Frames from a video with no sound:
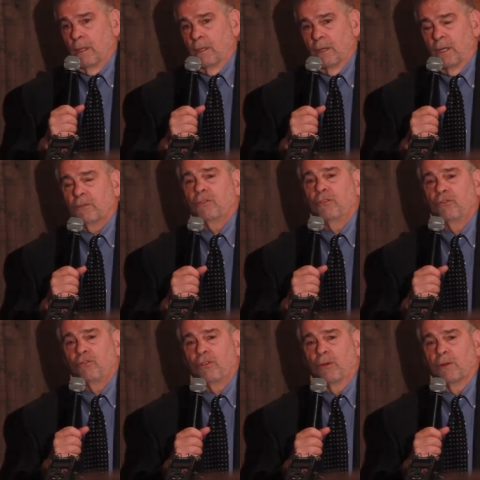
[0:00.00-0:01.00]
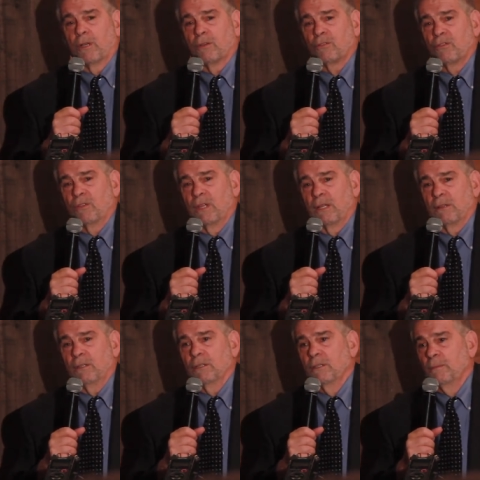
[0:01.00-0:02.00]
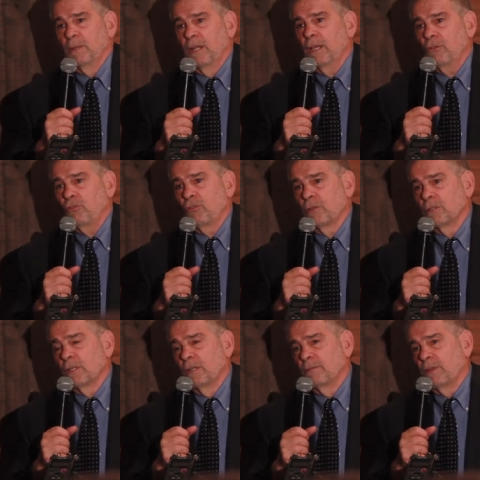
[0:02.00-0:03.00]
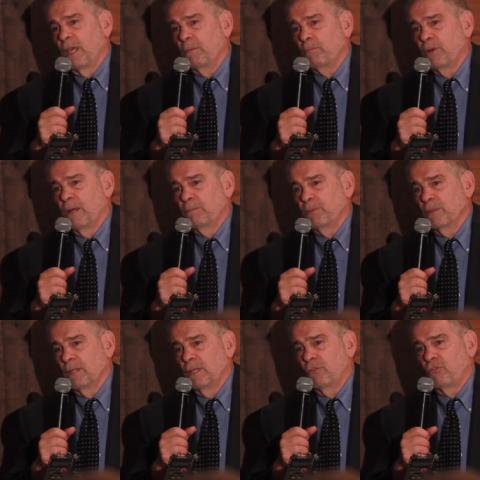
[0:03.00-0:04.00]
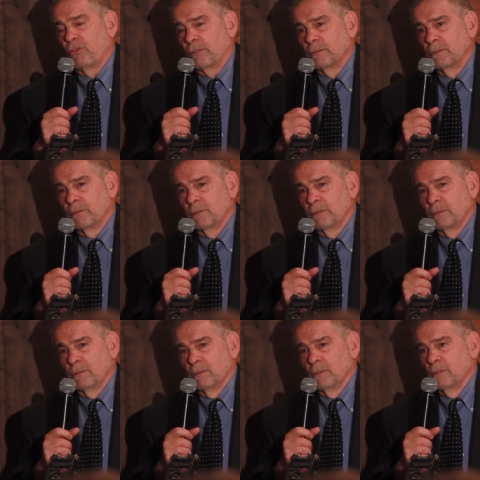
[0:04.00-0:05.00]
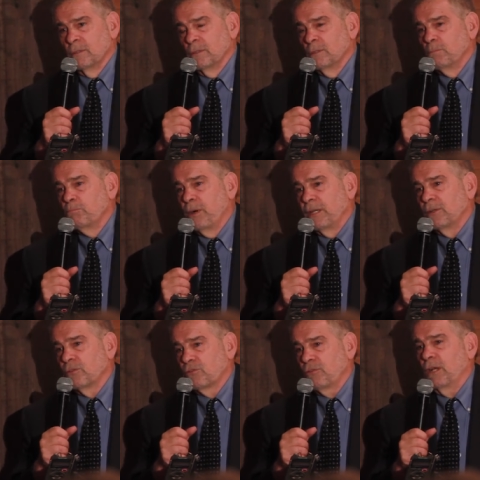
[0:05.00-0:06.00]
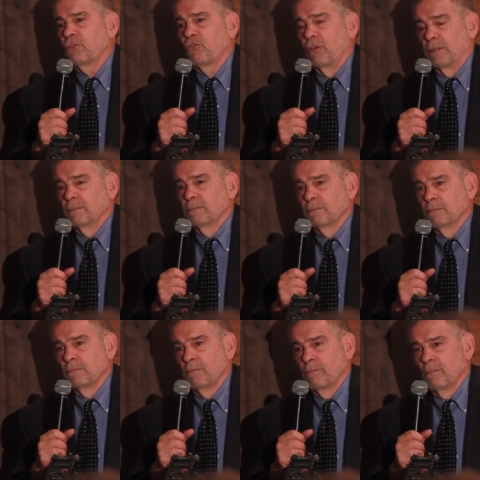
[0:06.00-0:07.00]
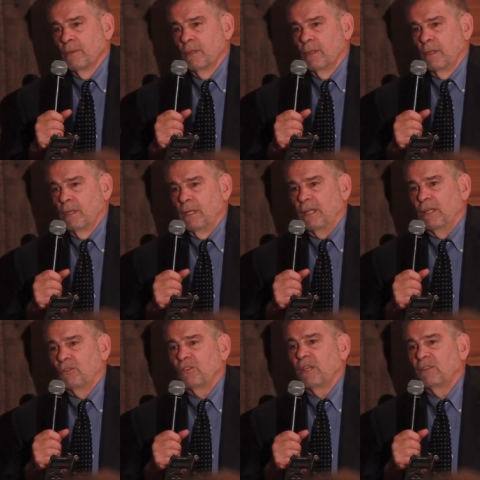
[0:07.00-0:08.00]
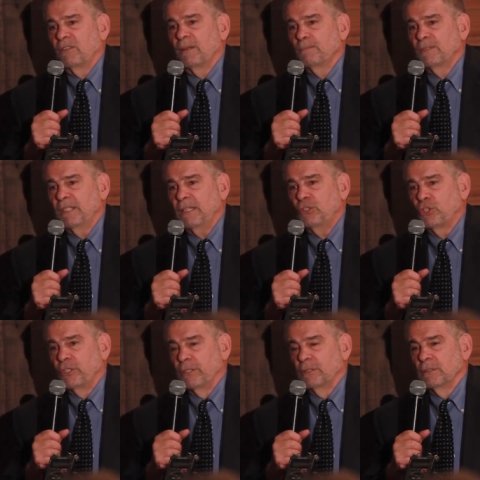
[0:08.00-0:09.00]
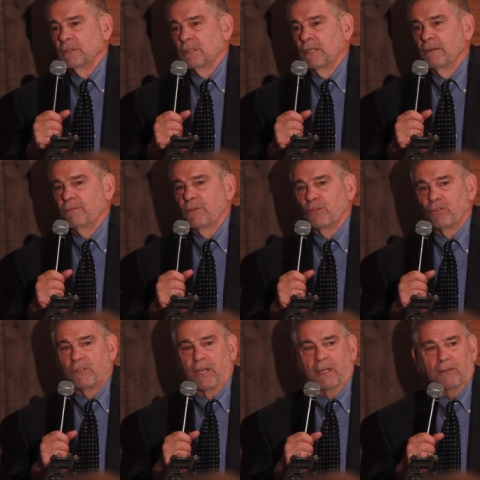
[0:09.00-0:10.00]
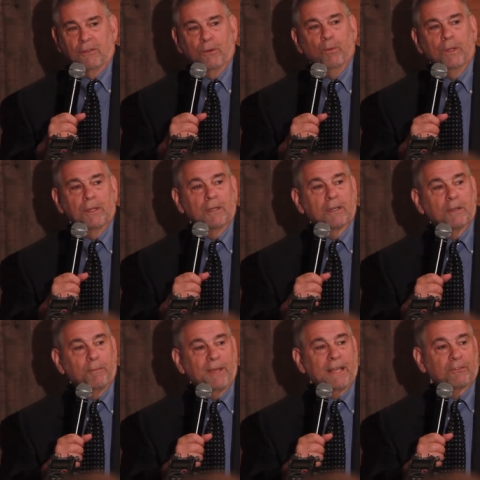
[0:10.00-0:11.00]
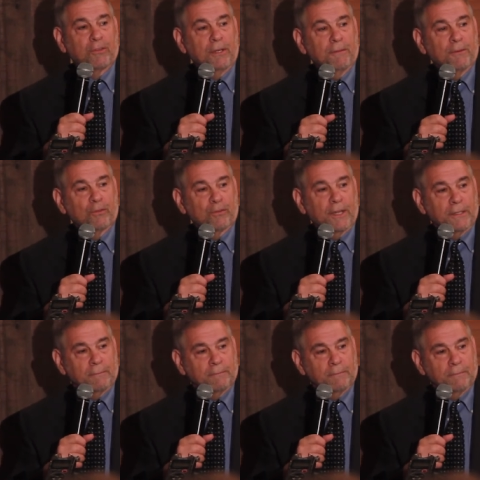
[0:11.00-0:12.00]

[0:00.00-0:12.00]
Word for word: And the Nazis showed us that the elimination of a population by destruction is a temptation of the state and within the capacity of the state.